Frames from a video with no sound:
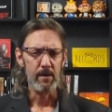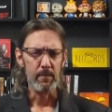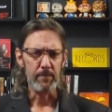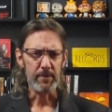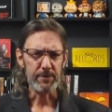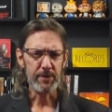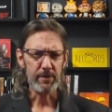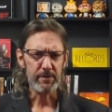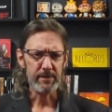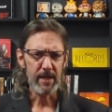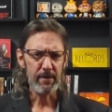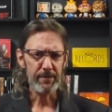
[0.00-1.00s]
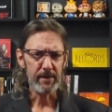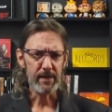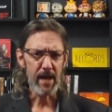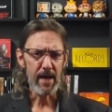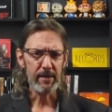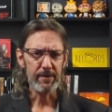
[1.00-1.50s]
But it turns out that
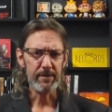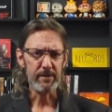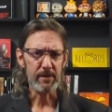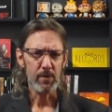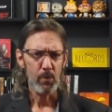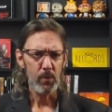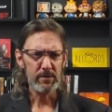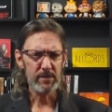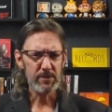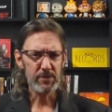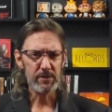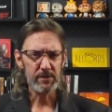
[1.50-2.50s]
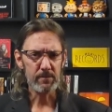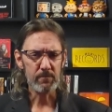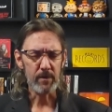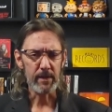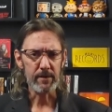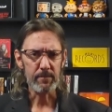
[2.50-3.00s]
Agatha wasn't just
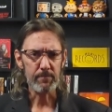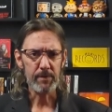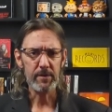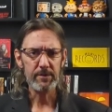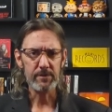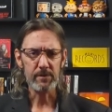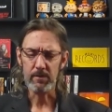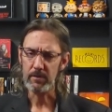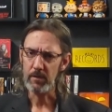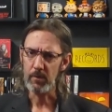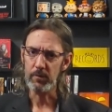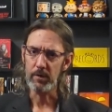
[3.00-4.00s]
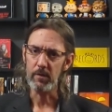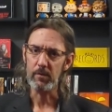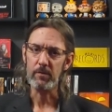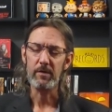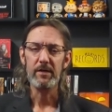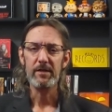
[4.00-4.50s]
some random person. Oh
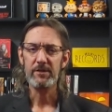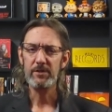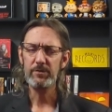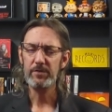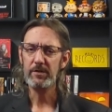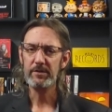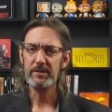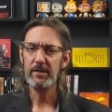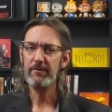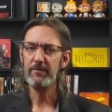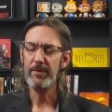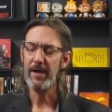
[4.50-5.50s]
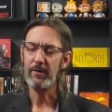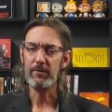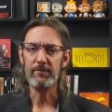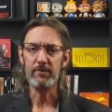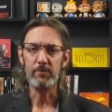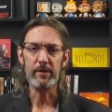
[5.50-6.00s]
no, she was herself a
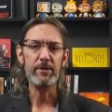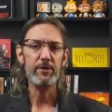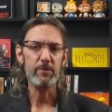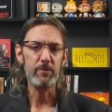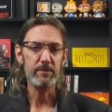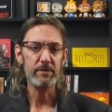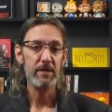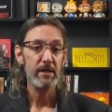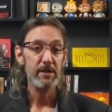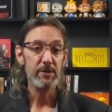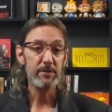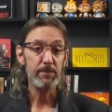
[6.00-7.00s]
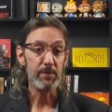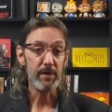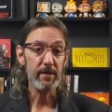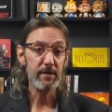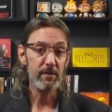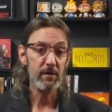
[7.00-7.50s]
powerful witch who was just
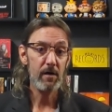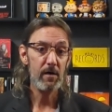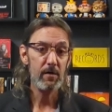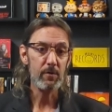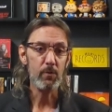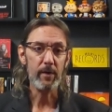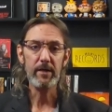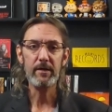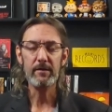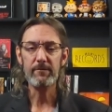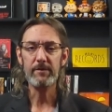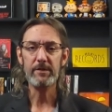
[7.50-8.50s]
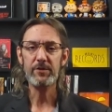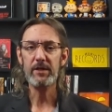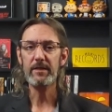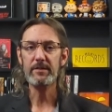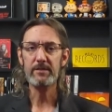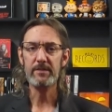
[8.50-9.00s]
playing along, waiting for the
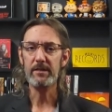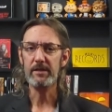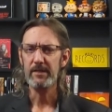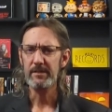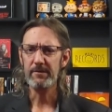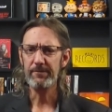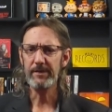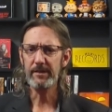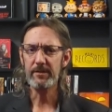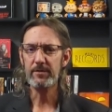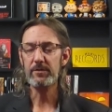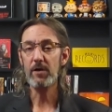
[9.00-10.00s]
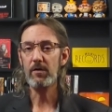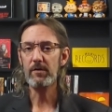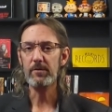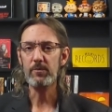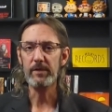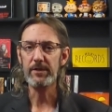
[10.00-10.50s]
chance to defeat the
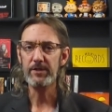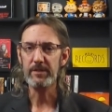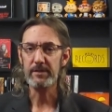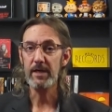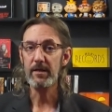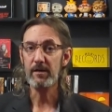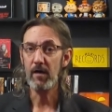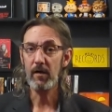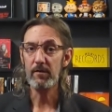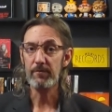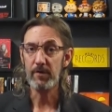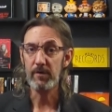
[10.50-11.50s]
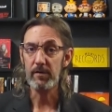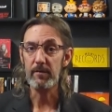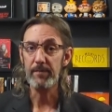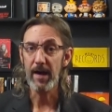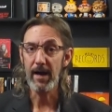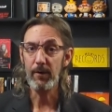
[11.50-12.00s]
Scarlet Witch and take all of her
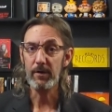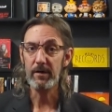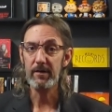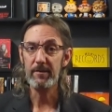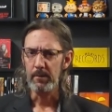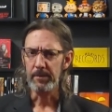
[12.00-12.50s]
power.